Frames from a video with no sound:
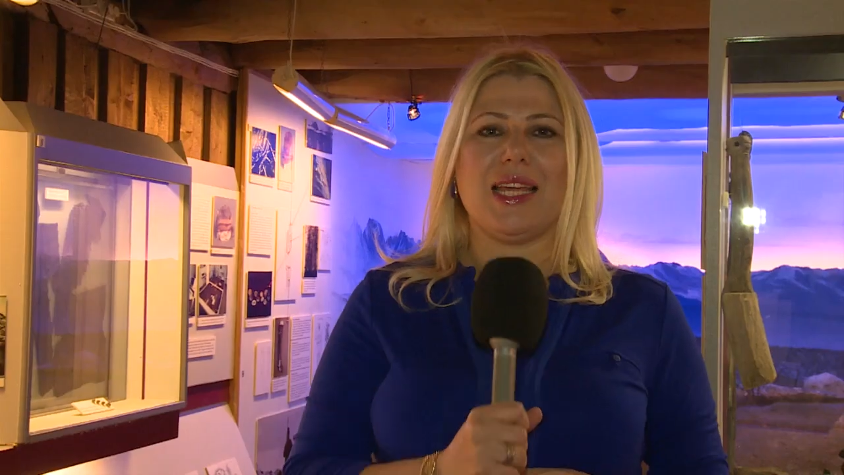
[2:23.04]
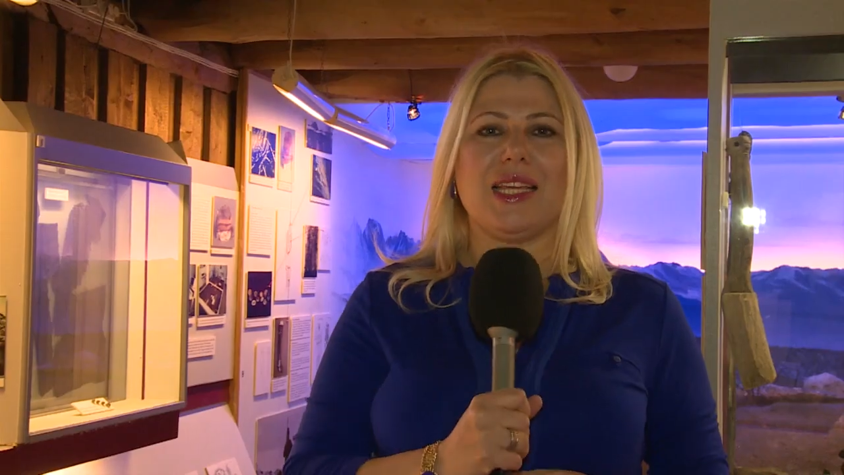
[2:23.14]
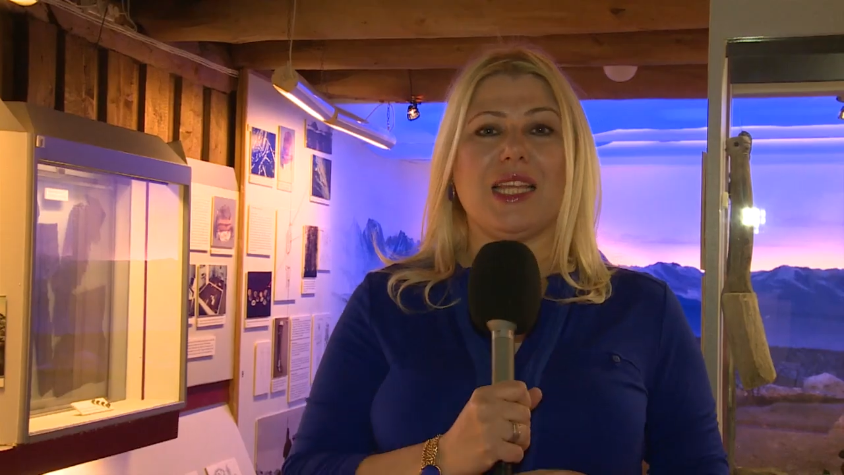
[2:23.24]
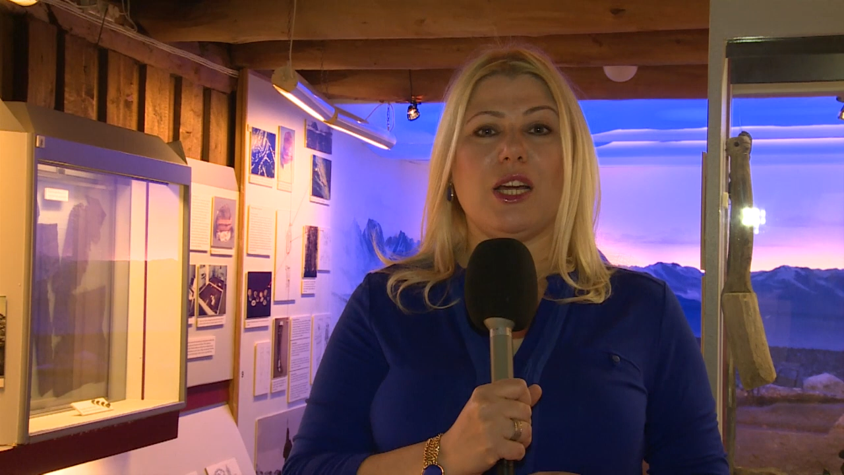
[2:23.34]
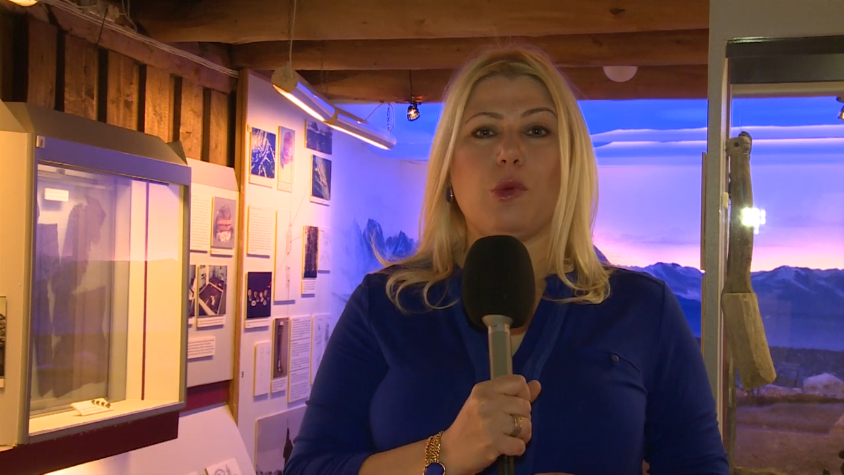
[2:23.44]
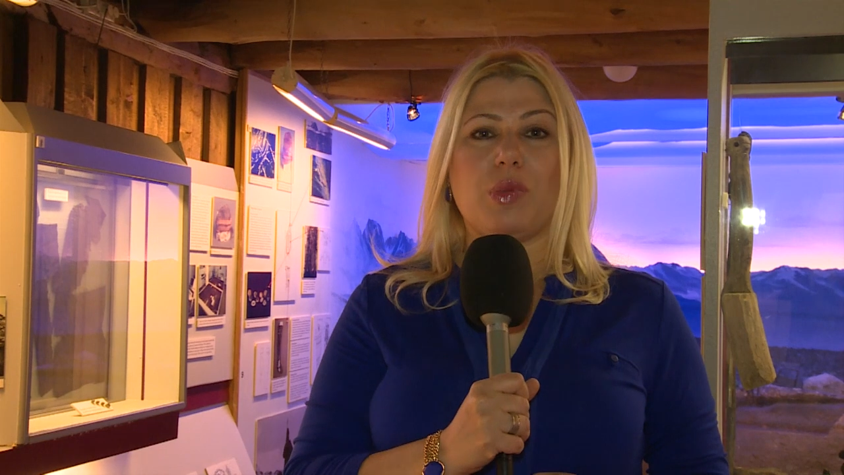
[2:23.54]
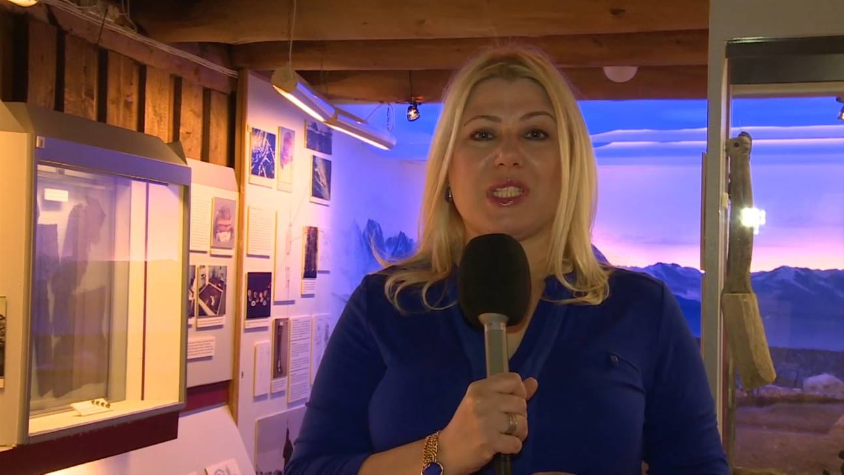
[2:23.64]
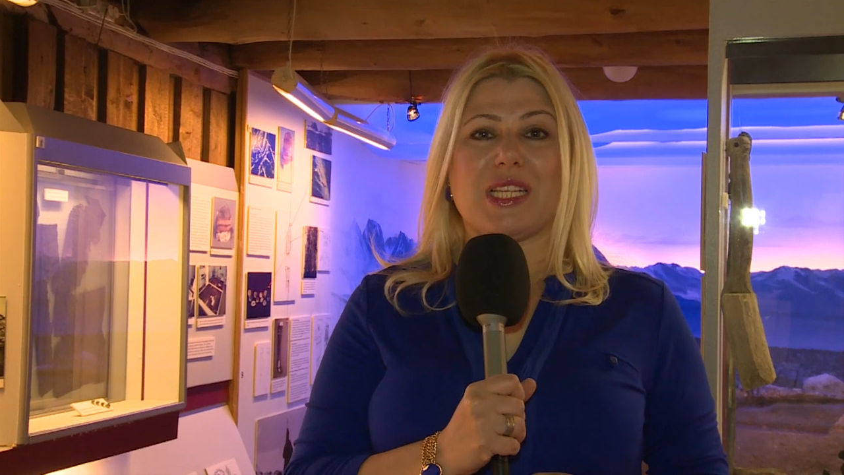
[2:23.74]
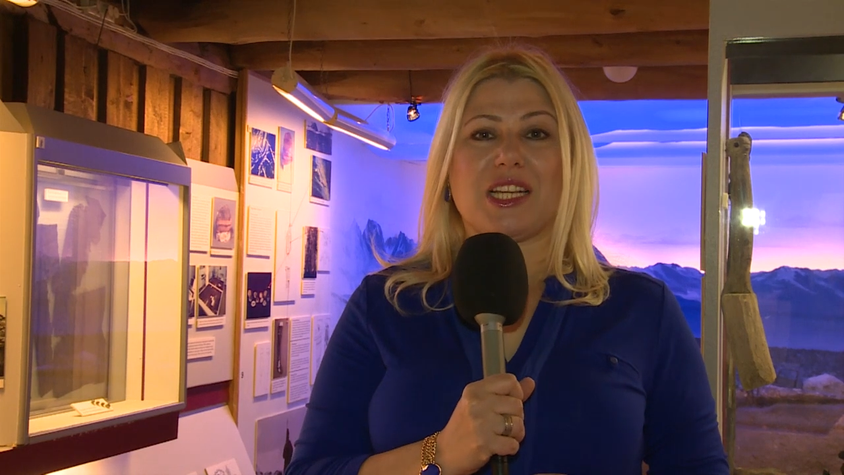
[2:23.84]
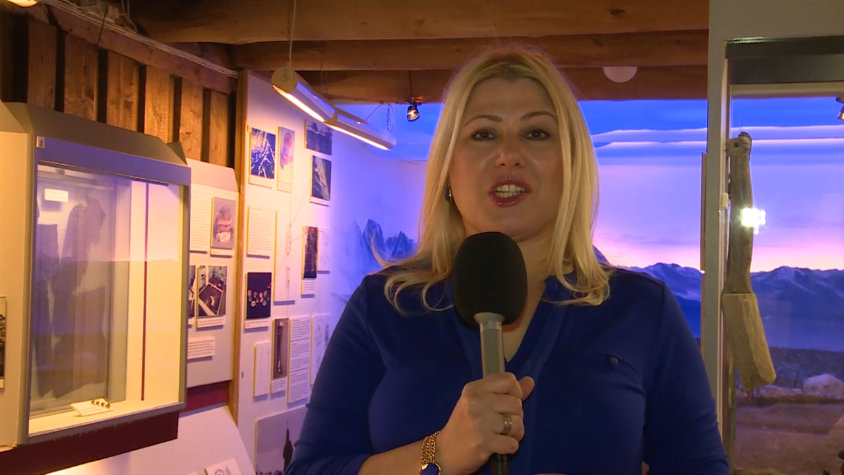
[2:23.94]
In the open
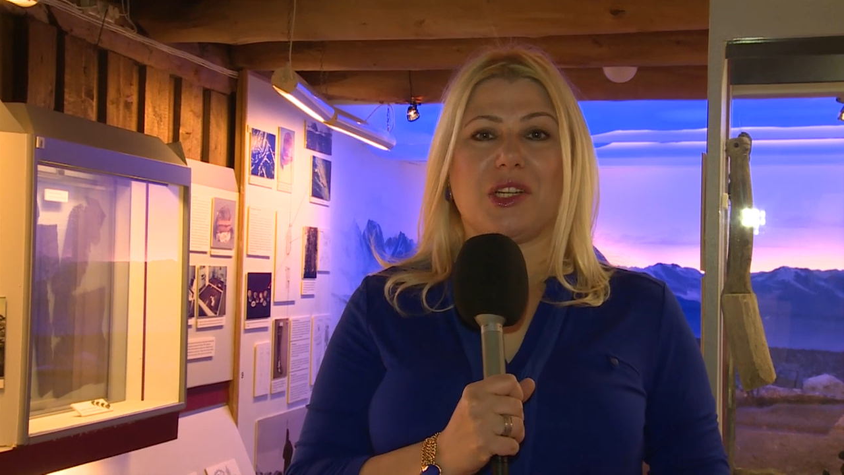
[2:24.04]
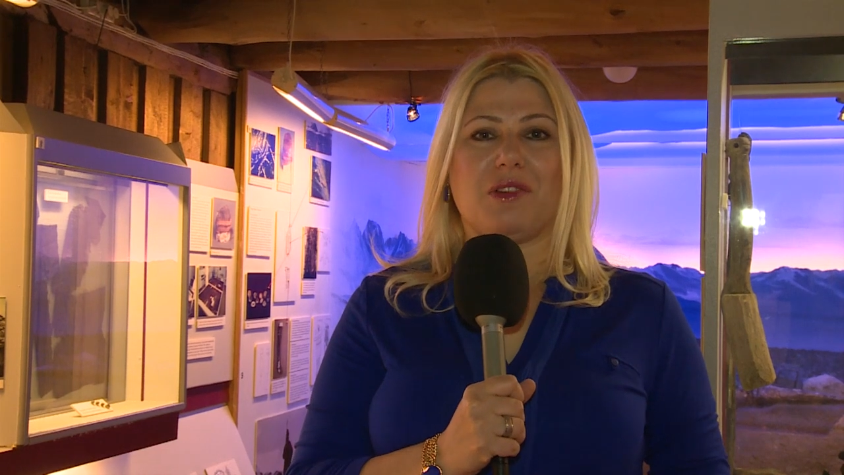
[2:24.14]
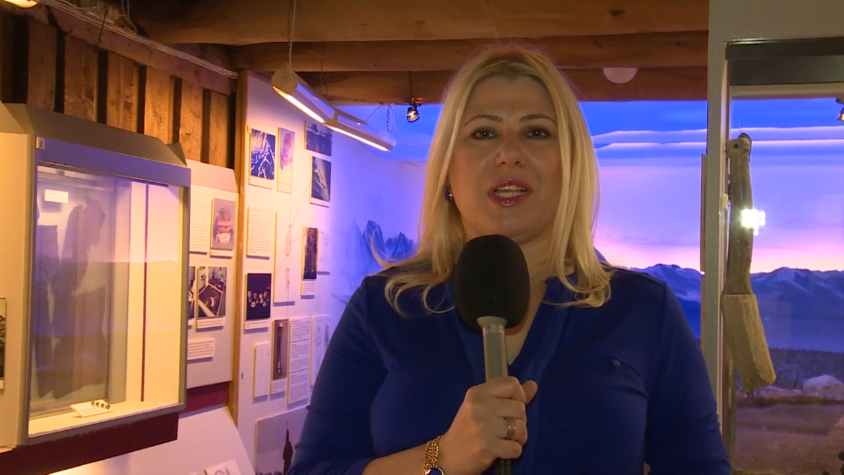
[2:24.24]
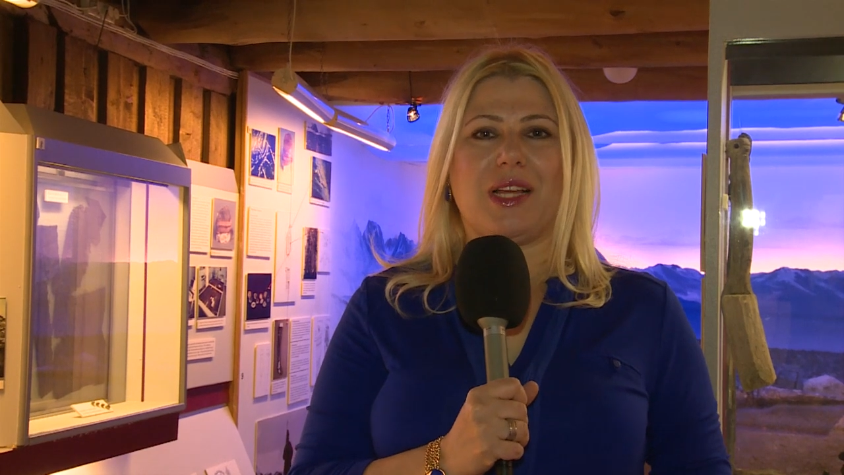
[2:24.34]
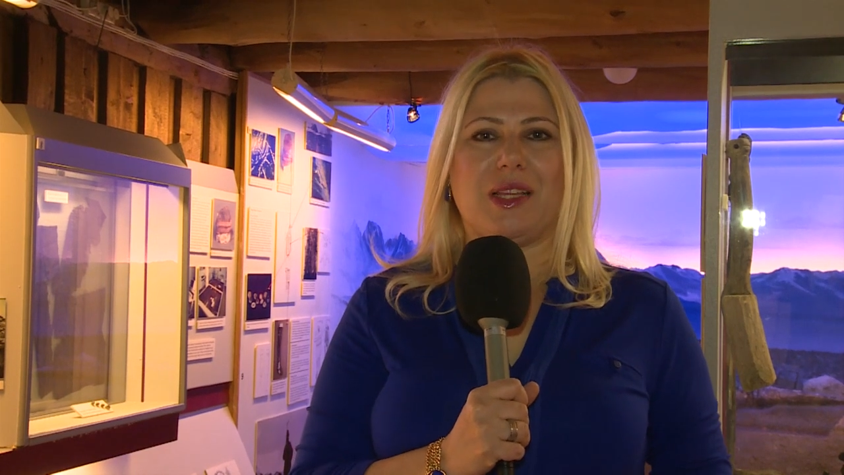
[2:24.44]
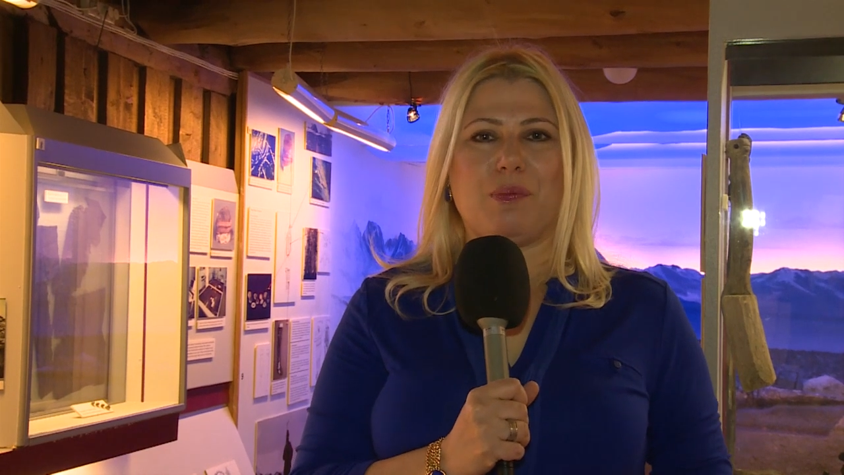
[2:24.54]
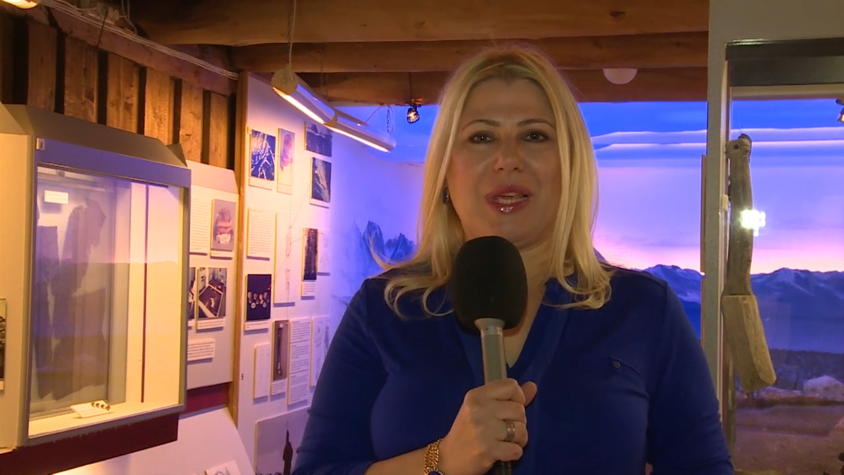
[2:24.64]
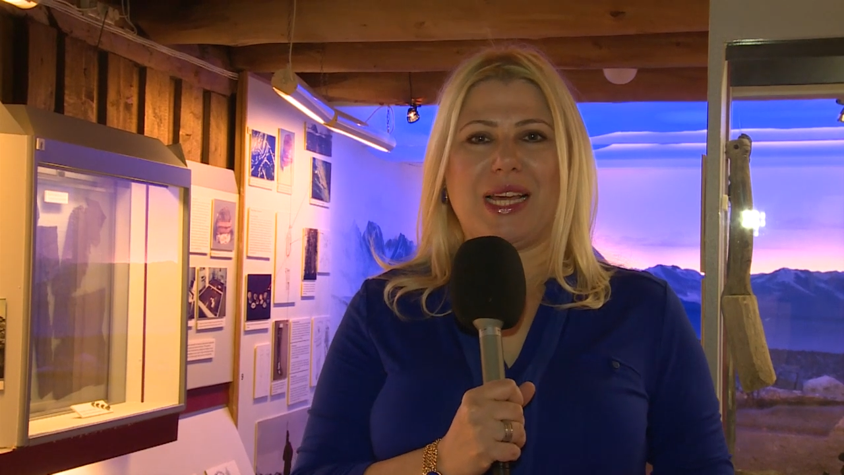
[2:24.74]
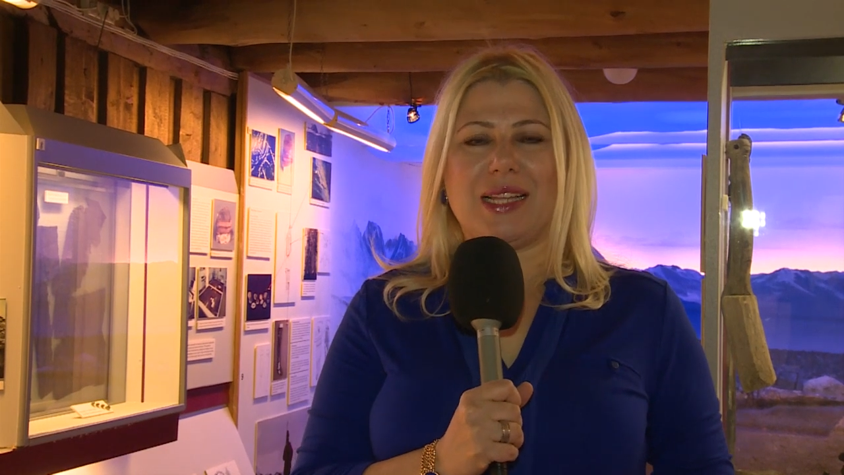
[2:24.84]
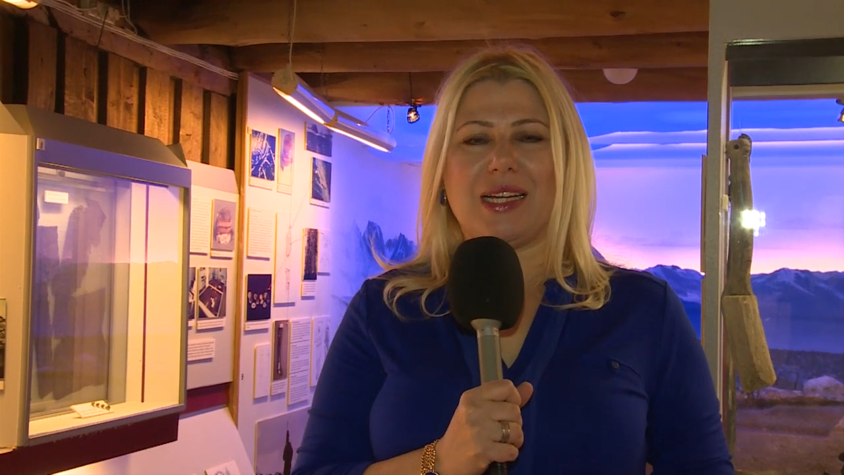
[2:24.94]
section of the
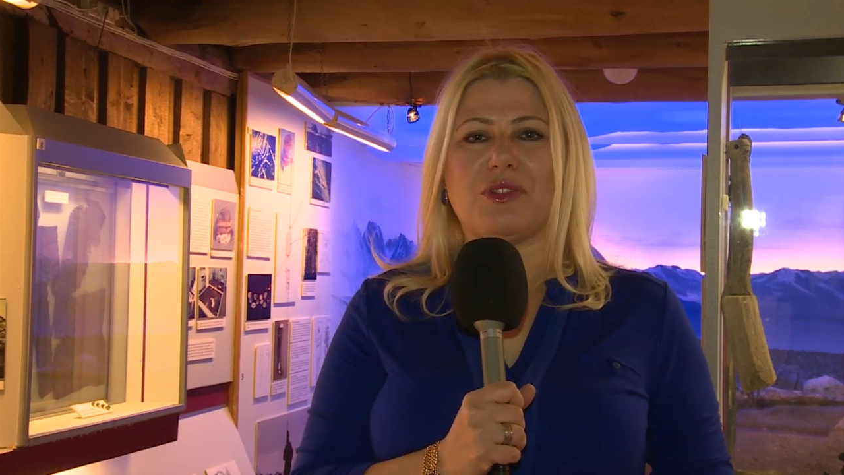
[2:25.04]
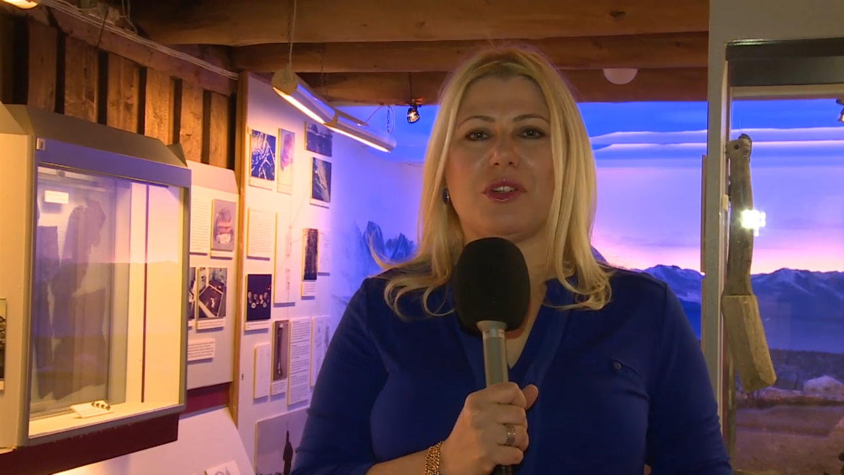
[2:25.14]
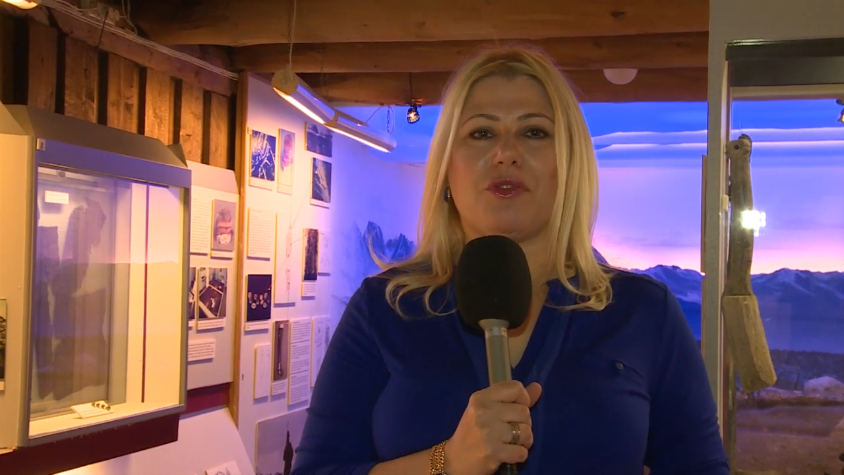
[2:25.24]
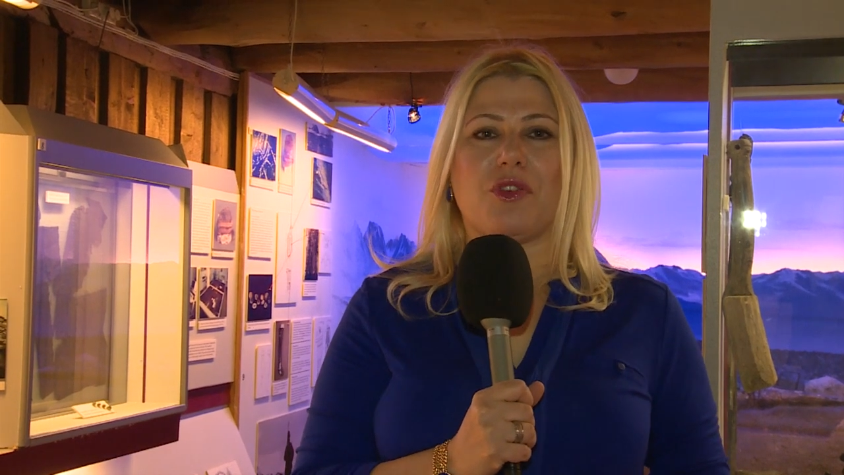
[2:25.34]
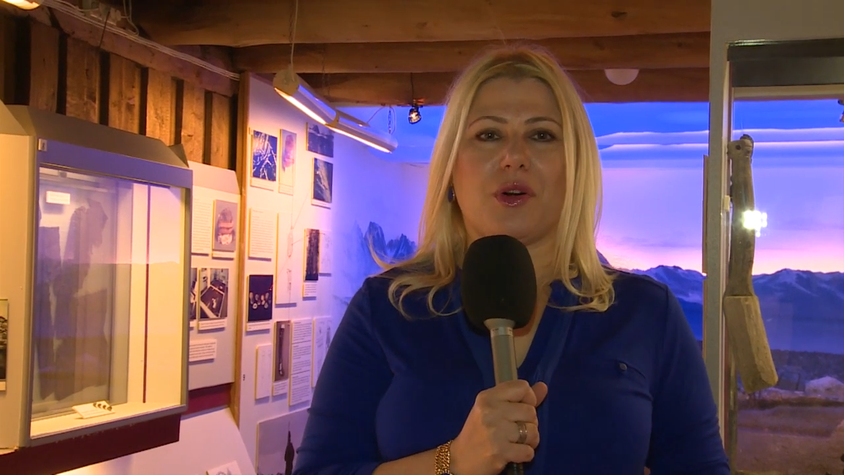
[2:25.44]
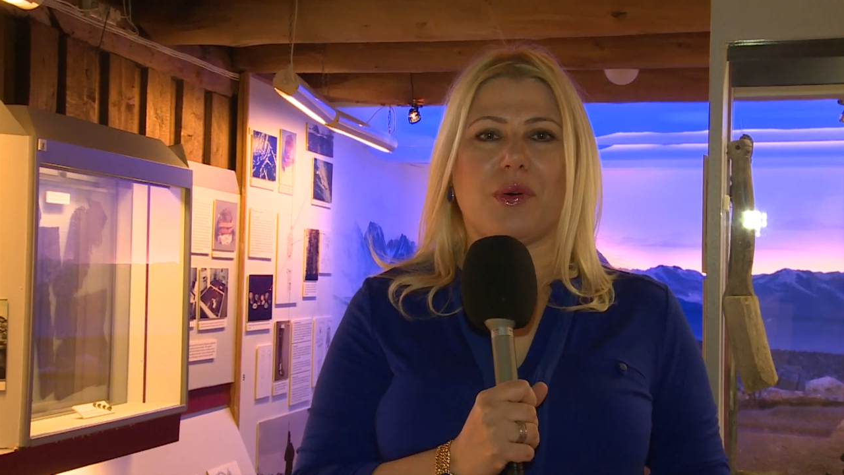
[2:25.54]
Olympiad, after 4